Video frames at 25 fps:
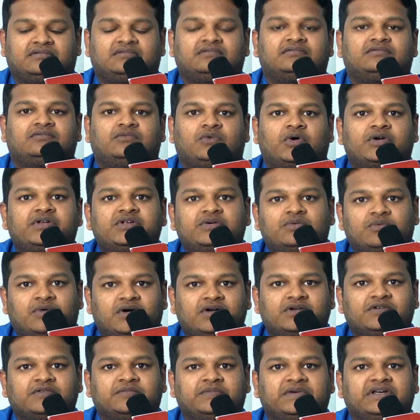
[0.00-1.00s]
what you
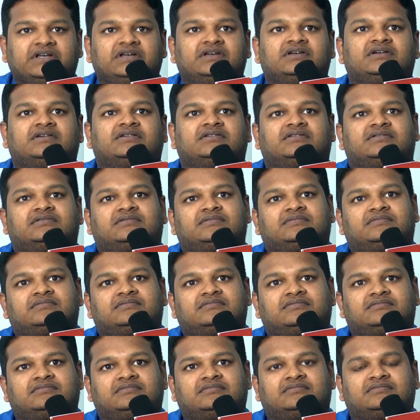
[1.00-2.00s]
want to be,
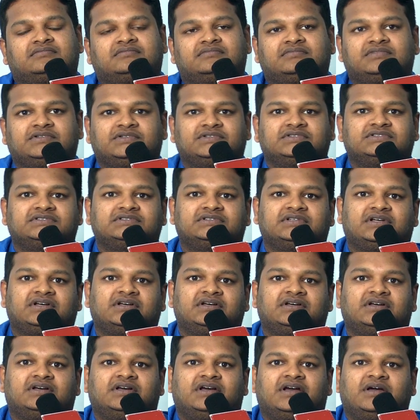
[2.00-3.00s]
because a
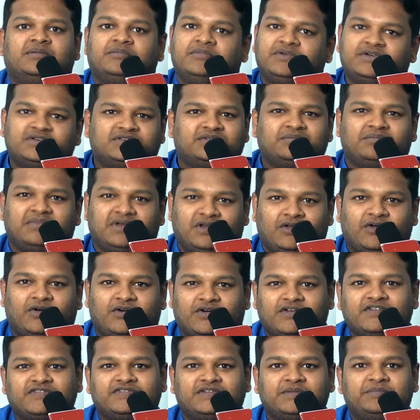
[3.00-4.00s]

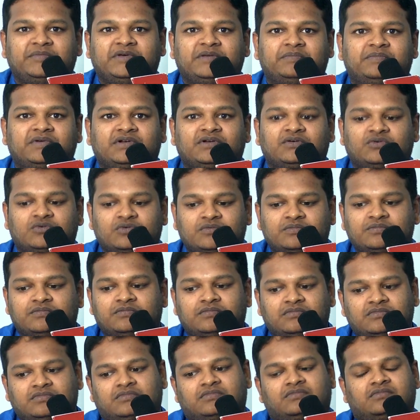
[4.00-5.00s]
lot of the people
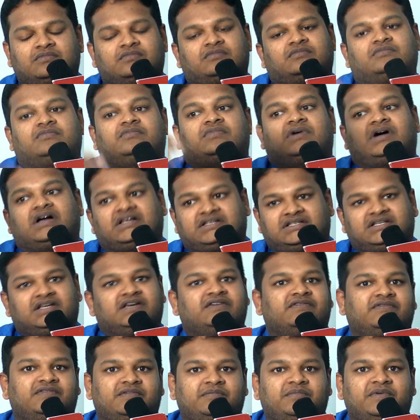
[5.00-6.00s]
who
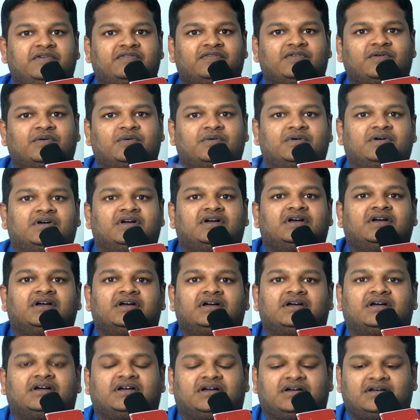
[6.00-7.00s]
achieved before,
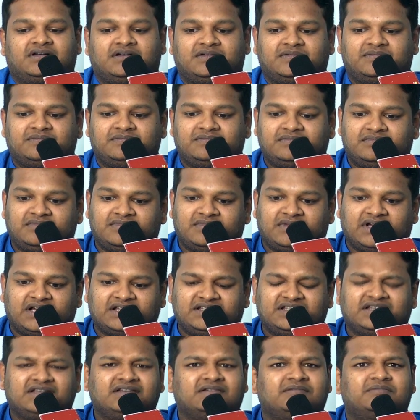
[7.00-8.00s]
I
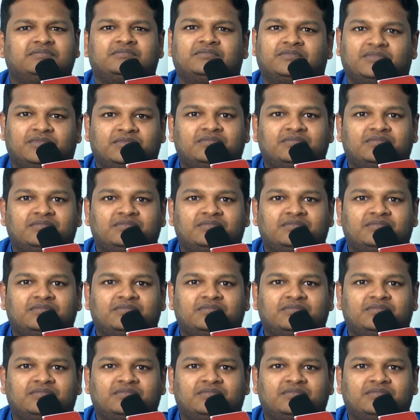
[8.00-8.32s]
think